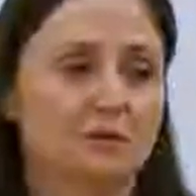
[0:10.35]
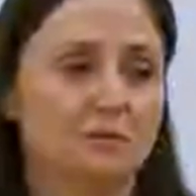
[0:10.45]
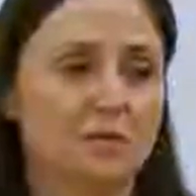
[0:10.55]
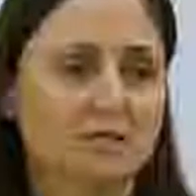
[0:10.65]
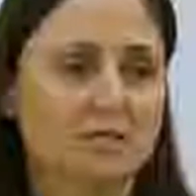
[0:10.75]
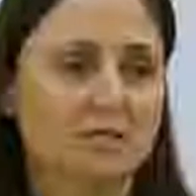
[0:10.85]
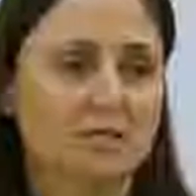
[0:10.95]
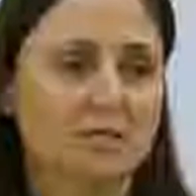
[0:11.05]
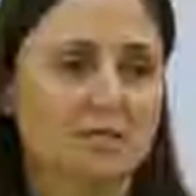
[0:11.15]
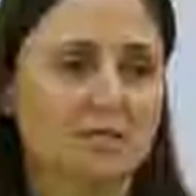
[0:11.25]
which
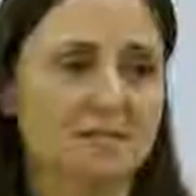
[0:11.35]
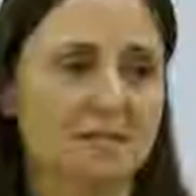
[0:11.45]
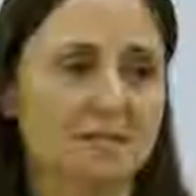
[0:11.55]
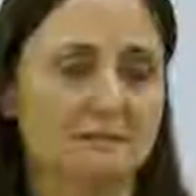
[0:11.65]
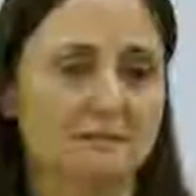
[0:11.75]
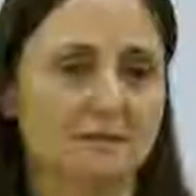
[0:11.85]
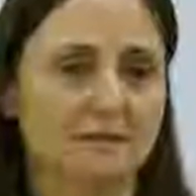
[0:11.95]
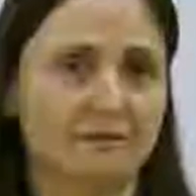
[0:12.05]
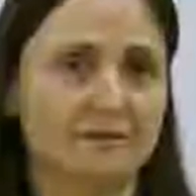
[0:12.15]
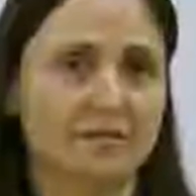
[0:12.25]
is
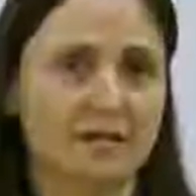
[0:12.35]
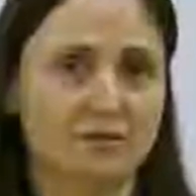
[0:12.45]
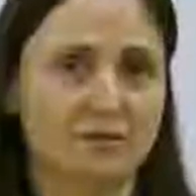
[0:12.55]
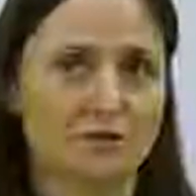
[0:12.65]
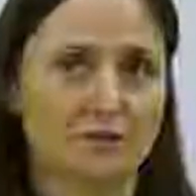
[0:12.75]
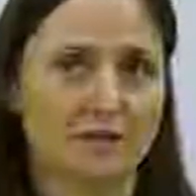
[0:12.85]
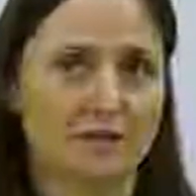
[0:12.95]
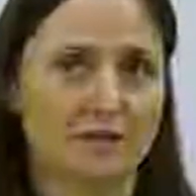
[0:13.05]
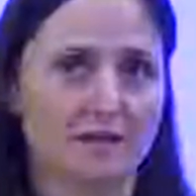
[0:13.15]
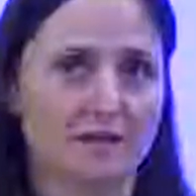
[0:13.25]

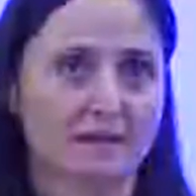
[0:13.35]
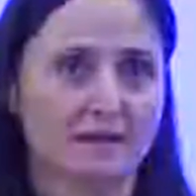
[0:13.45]
intentionally